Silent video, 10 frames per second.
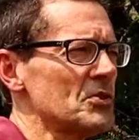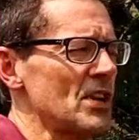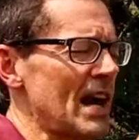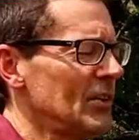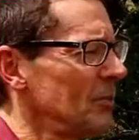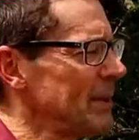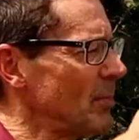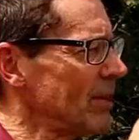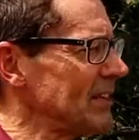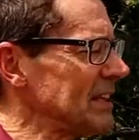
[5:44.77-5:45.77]
shot will be
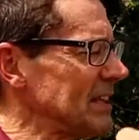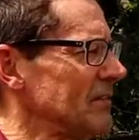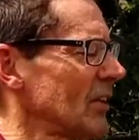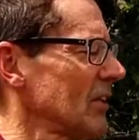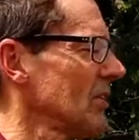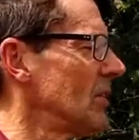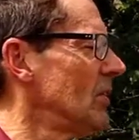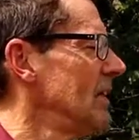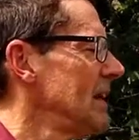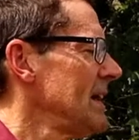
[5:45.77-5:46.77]
perfectly
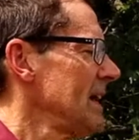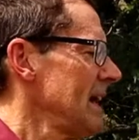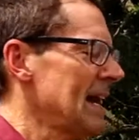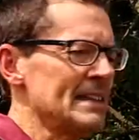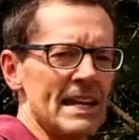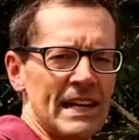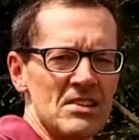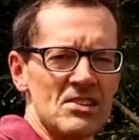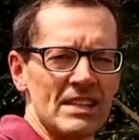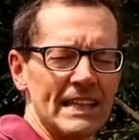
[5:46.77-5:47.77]
vertical. And then I
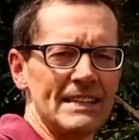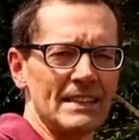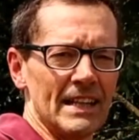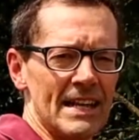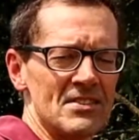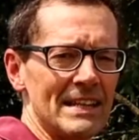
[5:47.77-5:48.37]
slid the lens.